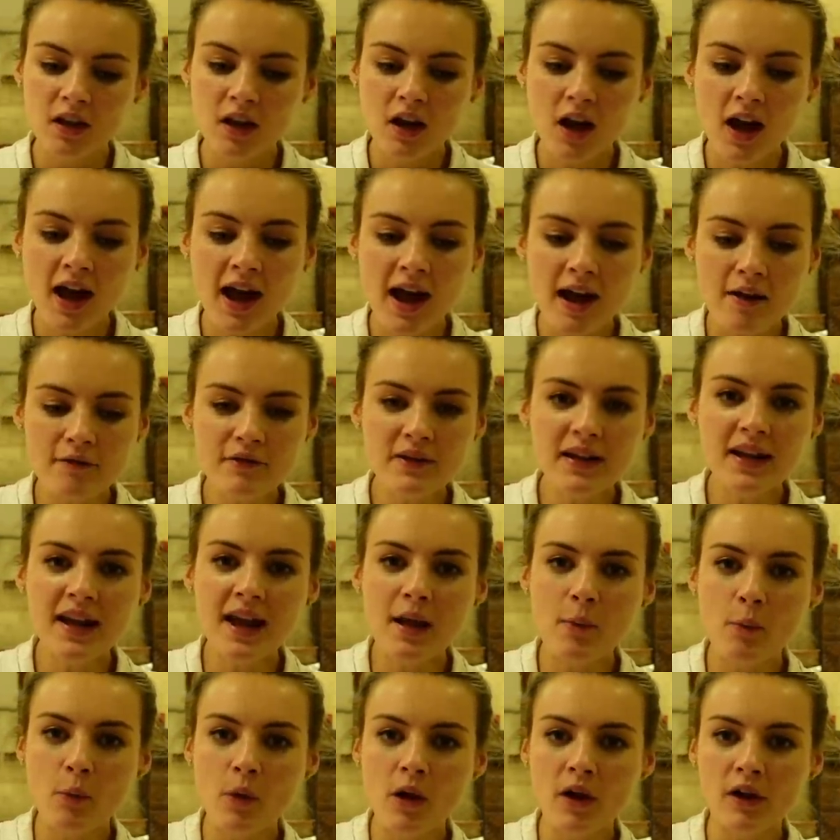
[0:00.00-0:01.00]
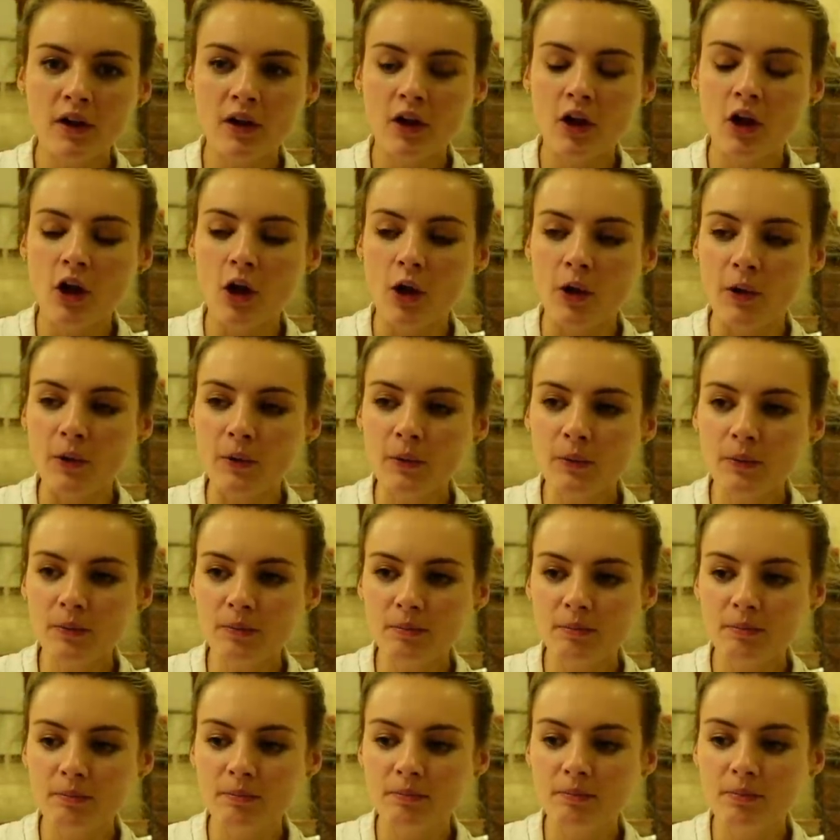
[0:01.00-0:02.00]
haven't let work go,
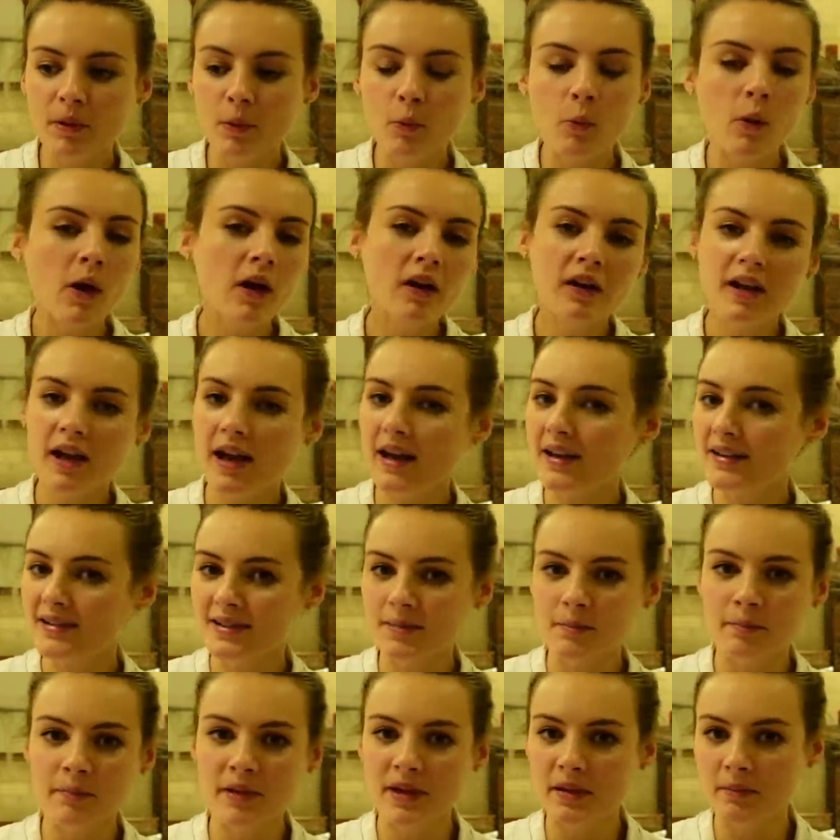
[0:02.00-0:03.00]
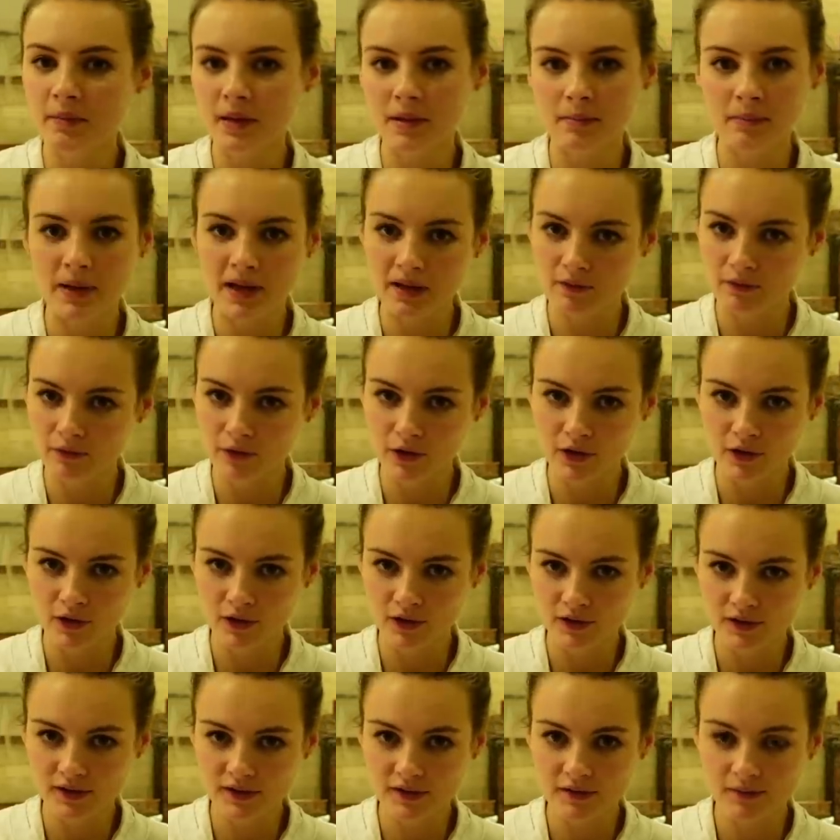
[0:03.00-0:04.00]
but work hasn't been my main
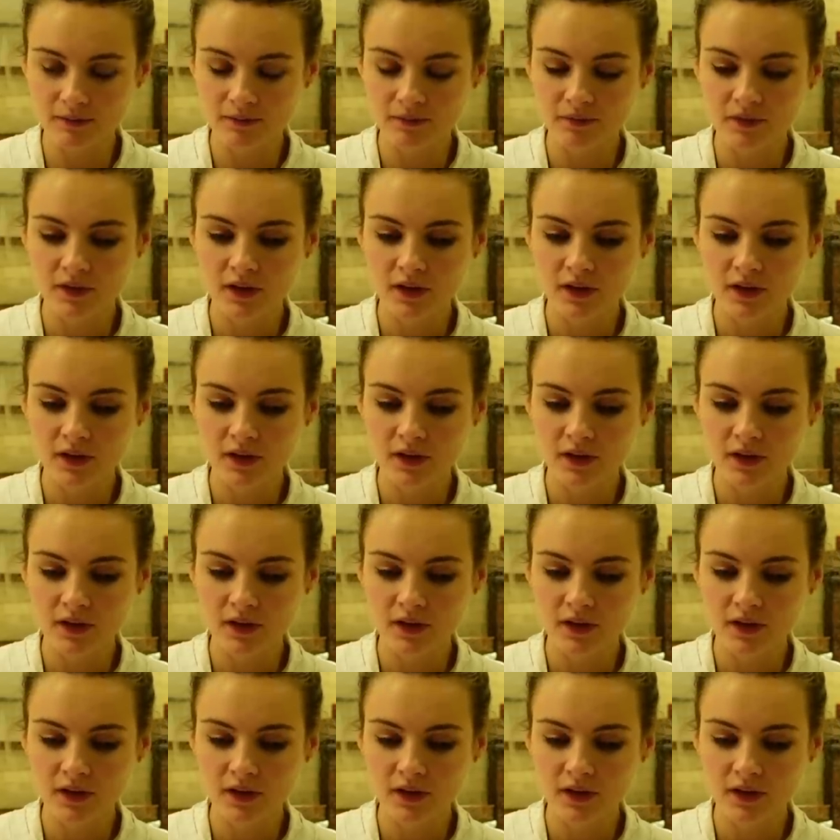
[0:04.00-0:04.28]
focus,